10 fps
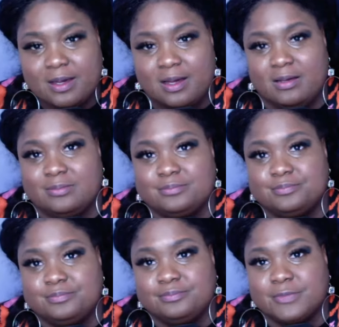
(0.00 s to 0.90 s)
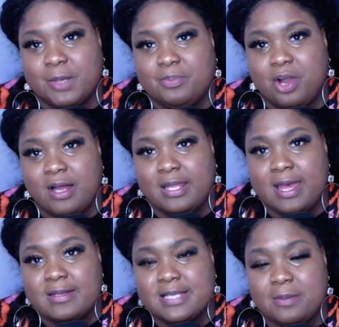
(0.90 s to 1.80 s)
um a
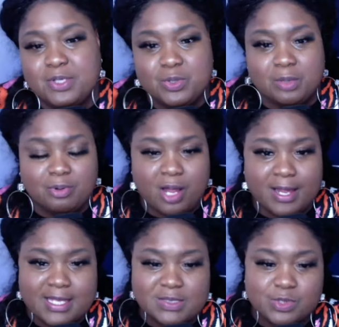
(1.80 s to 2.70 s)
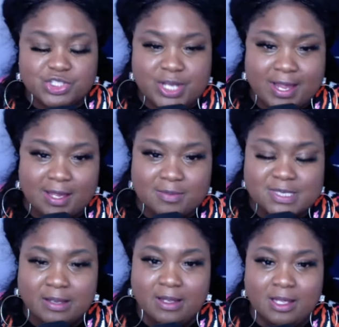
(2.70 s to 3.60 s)
broadcast. I'll be doing a broadcast with
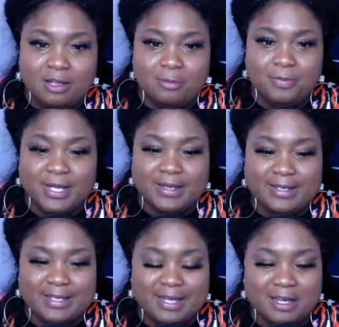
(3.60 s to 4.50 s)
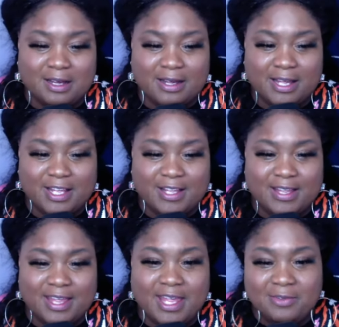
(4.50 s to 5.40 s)
James, but uh,
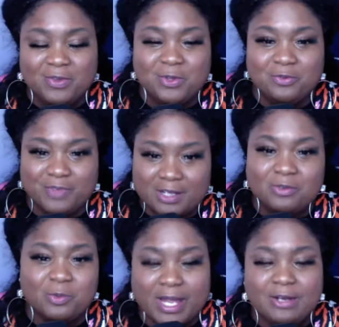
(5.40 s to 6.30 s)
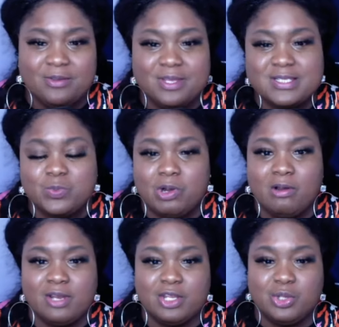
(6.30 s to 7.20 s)
if you felt weight on this
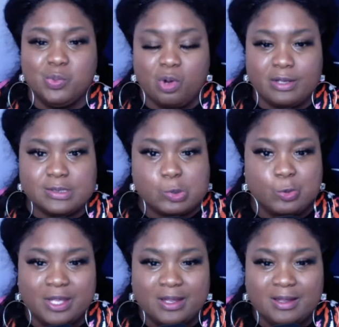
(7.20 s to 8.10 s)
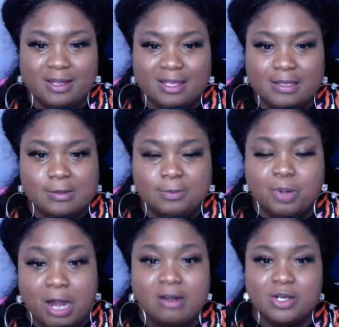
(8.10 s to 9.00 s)
word and you want to
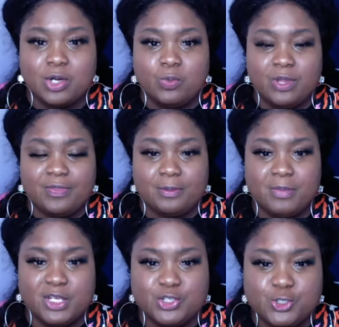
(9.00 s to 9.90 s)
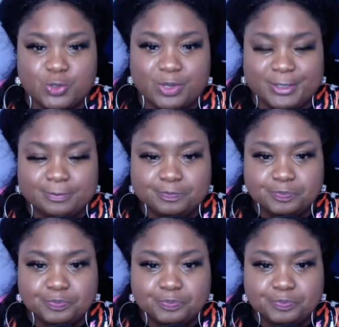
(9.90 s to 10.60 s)
partner with the ministry,